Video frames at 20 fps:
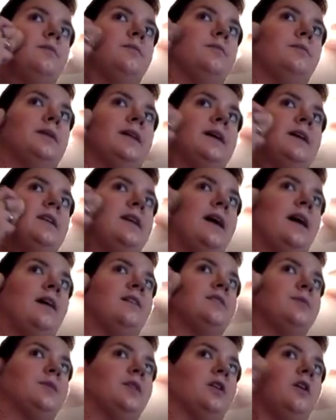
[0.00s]
blend out
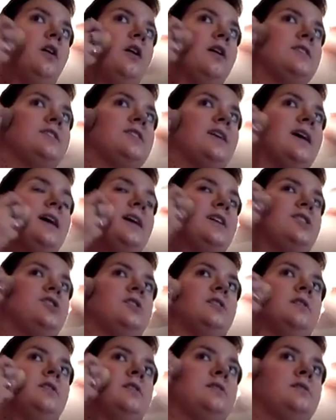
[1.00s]
some of the harsh
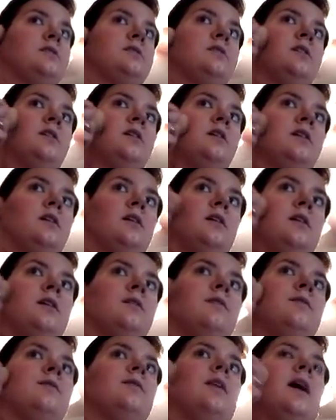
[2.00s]
edges.
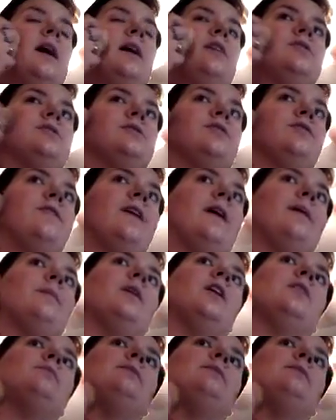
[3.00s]
I use the fat part